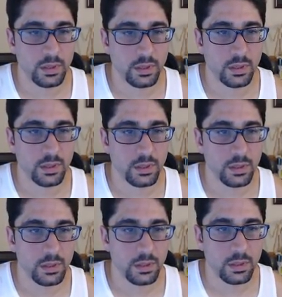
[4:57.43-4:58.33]
Yeah.
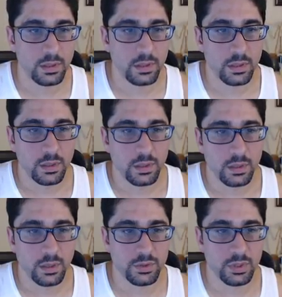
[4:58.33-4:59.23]
It
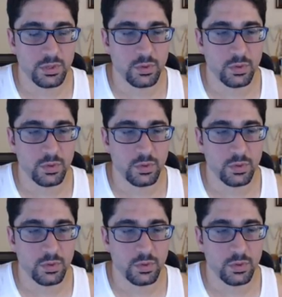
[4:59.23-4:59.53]
also lets you